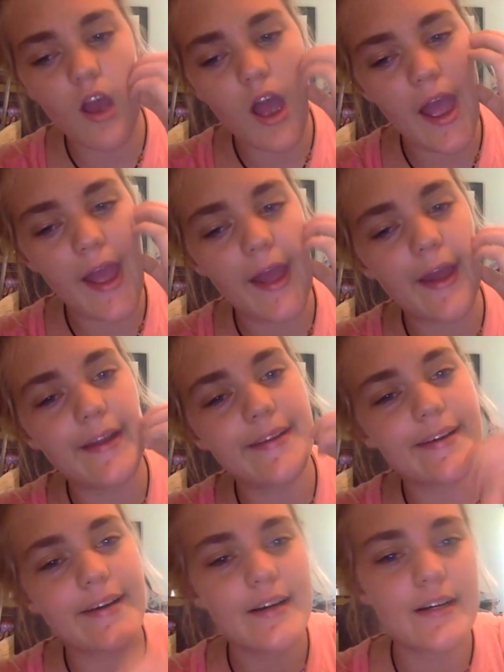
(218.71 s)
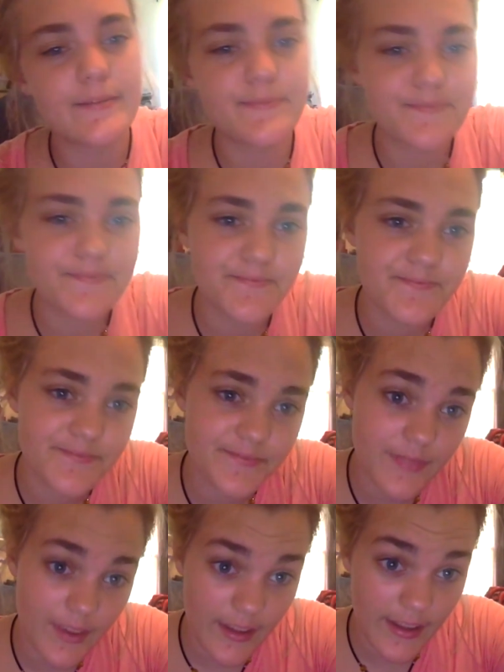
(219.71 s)
And
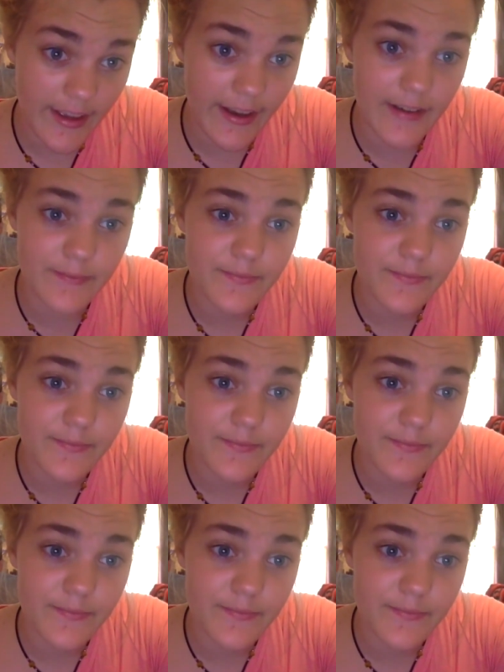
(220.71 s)
yeah.